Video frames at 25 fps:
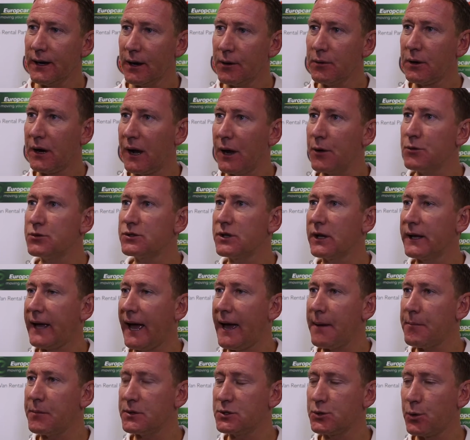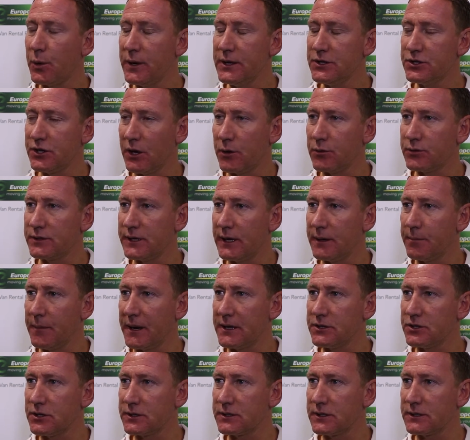close the gap between Chelsea and
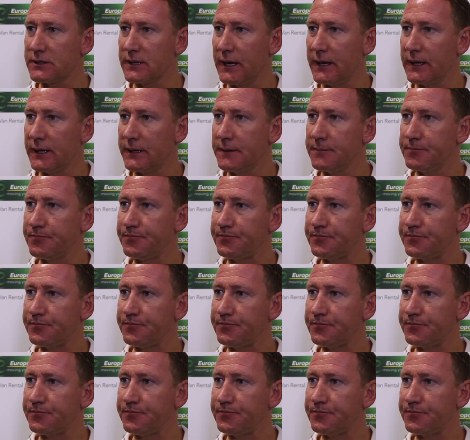Manchester City.